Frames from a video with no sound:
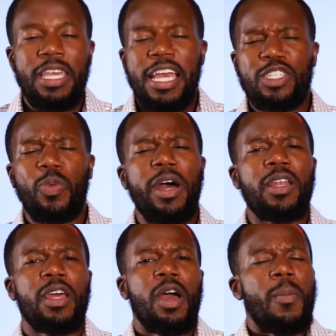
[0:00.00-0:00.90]
It's
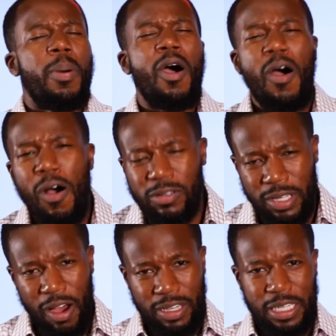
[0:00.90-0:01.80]
what Paul
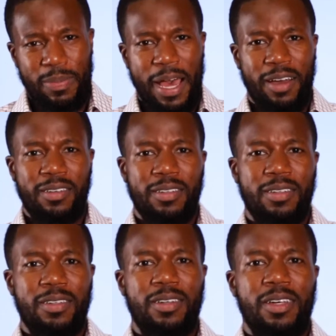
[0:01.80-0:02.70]
talks about
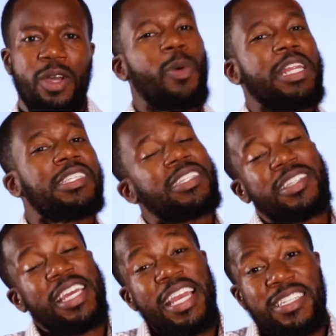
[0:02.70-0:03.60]
when he says,
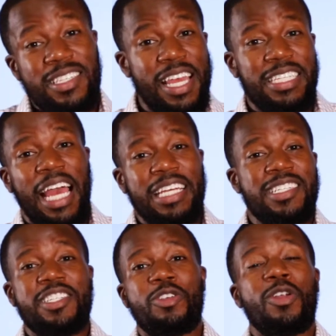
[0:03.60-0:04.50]
These things I
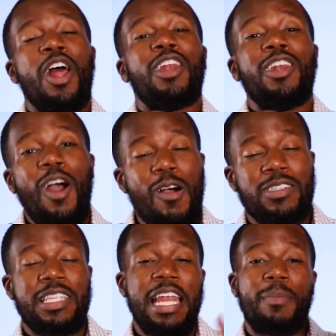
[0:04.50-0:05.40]
consider
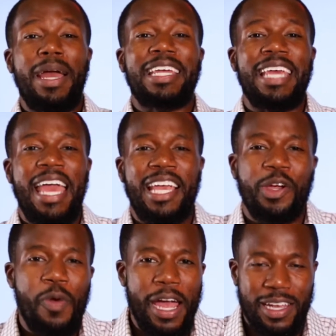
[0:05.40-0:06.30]
lost that I might gain
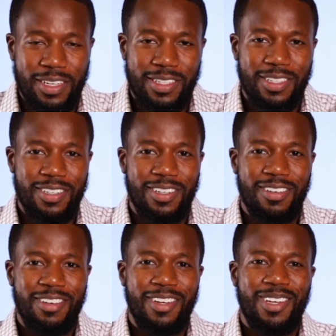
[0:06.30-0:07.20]
Christ.
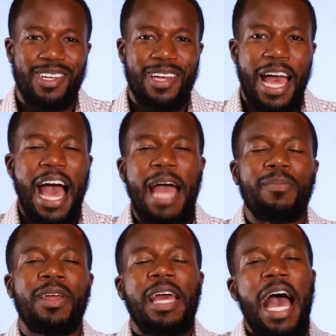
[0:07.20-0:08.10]

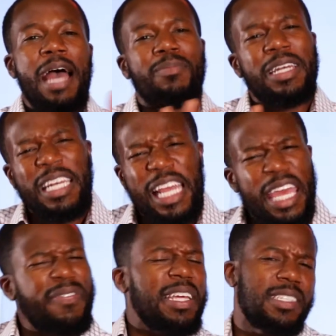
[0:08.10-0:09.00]
I'm, I'm
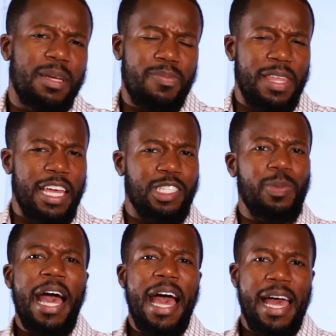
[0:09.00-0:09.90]
leaving some things
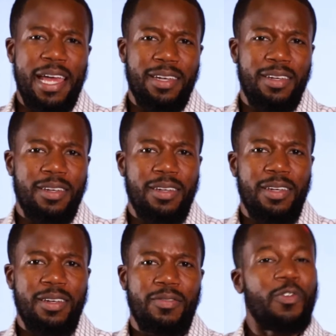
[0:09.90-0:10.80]
behind,
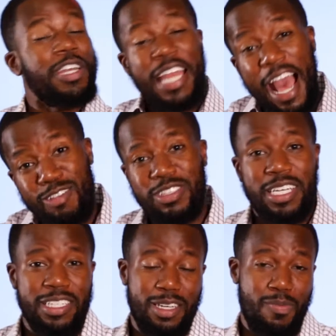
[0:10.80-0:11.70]

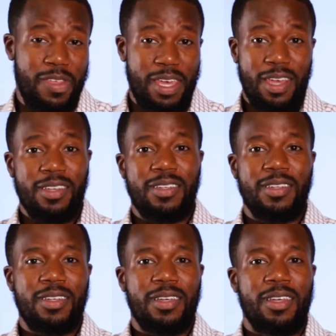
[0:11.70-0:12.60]
renouncing some things
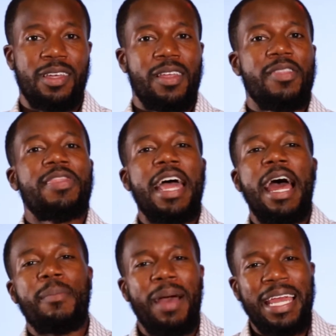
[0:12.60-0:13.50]
that
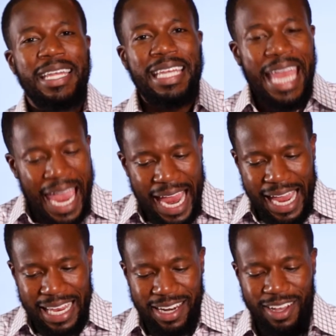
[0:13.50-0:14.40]
I might
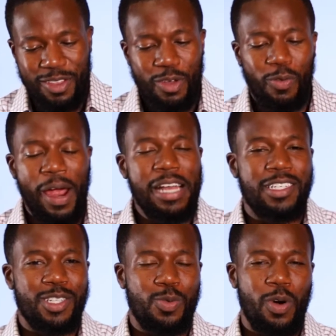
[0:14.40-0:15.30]
gain the
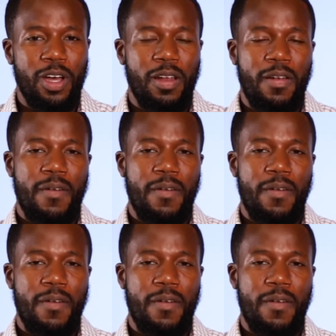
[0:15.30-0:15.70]
righteous one.